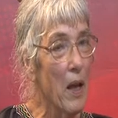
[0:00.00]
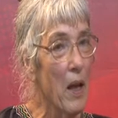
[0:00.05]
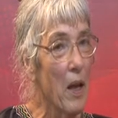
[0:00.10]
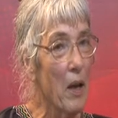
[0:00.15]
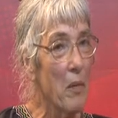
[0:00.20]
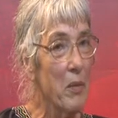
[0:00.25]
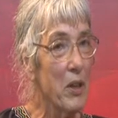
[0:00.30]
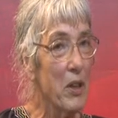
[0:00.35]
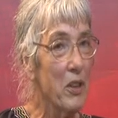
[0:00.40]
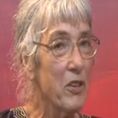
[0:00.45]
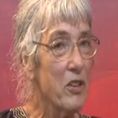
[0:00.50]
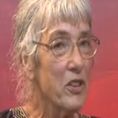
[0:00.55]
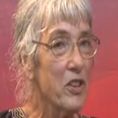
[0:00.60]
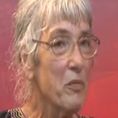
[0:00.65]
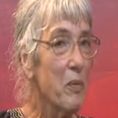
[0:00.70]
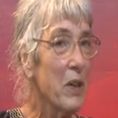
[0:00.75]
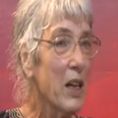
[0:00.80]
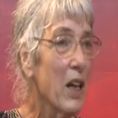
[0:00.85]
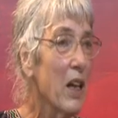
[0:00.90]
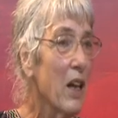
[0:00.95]
Because
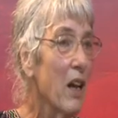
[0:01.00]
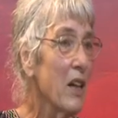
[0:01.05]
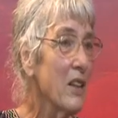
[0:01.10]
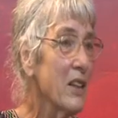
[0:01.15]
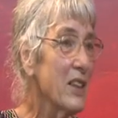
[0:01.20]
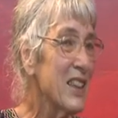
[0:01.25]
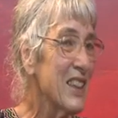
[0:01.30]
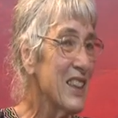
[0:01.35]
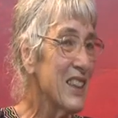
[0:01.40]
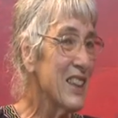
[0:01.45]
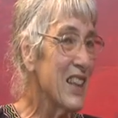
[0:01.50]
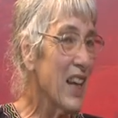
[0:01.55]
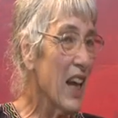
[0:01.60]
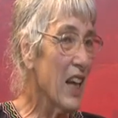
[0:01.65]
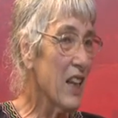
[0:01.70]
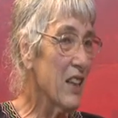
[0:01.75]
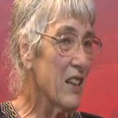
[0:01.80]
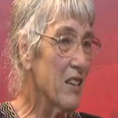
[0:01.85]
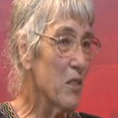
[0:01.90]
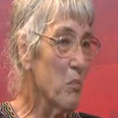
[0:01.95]
we can't
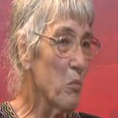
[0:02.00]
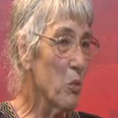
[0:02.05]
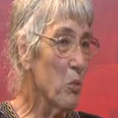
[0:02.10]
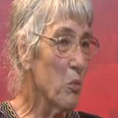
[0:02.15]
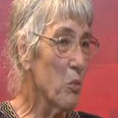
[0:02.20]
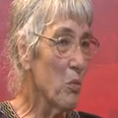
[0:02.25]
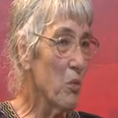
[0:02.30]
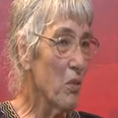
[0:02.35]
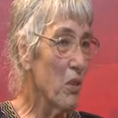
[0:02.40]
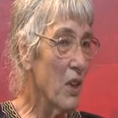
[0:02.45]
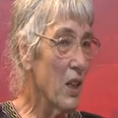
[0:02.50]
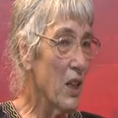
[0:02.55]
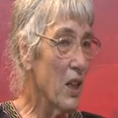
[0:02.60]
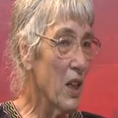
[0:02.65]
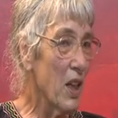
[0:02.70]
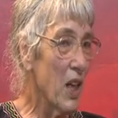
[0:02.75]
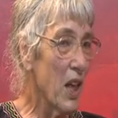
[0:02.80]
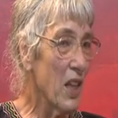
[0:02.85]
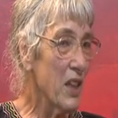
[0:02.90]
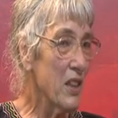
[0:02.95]
attack them all
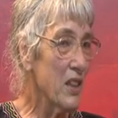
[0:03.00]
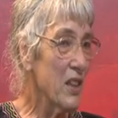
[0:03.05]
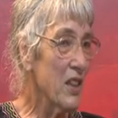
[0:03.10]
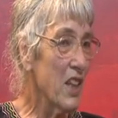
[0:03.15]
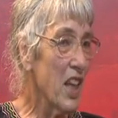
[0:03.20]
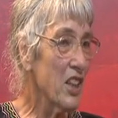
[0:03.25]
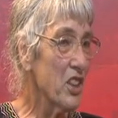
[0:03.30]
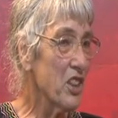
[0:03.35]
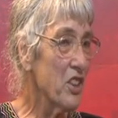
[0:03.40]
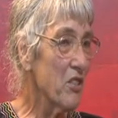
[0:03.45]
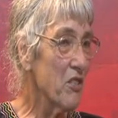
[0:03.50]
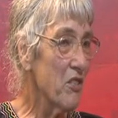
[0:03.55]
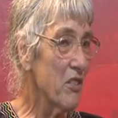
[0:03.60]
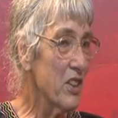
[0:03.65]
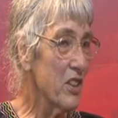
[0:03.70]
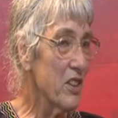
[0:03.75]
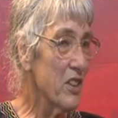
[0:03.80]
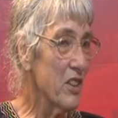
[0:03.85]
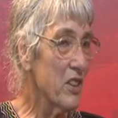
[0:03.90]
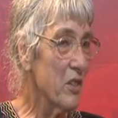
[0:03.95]
as
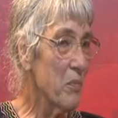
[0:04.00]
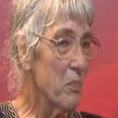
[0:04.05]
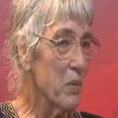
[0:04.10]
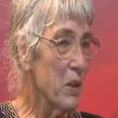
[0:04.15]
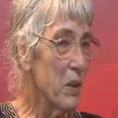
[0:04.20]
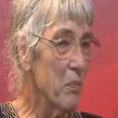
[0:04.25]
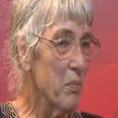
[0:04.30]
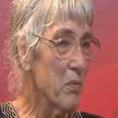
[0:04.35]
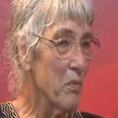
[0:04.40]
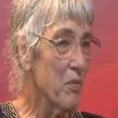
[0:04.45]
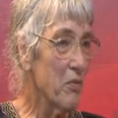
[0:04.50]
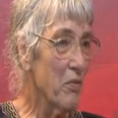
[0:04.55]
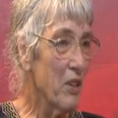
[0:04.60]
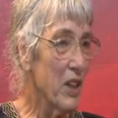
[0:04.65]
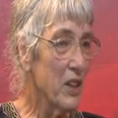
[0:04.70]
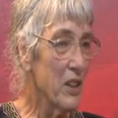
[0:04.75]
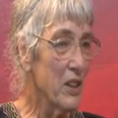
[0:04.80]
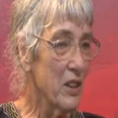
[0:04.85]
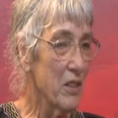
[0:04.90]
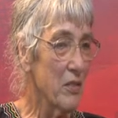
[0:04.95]
nationalists and people
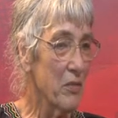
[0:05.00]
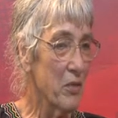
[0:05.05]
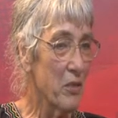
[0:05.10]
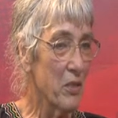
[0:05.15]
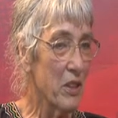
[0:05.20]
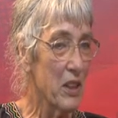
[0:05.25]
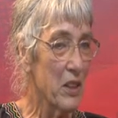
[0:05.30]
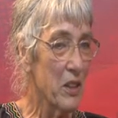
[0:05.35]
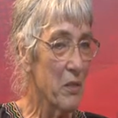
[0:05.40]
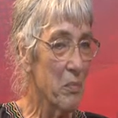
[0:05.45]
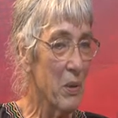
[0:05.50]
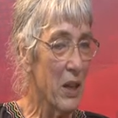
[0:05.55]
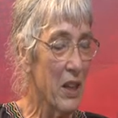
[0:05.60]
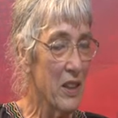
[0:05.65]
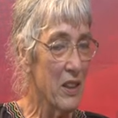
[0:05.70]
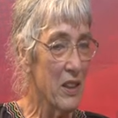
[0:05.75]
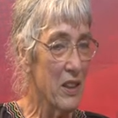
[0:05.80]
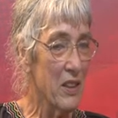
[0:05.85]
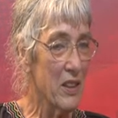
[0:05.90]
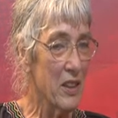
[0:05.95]
fighting for
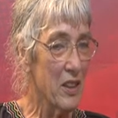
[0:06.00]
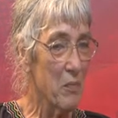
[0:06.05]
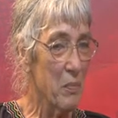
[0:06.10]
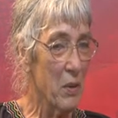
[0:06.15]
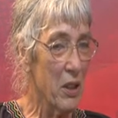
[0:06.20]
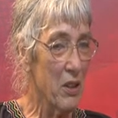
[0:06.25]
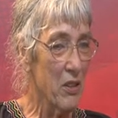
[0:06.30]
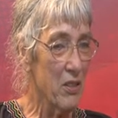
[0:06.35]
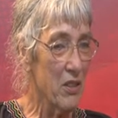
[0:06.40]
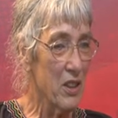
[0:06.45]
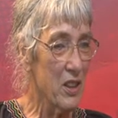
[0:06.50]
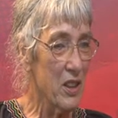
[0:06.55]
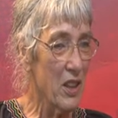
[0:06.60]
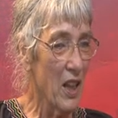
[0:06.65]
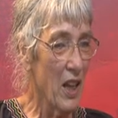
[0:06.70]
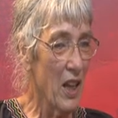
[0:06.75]
independence because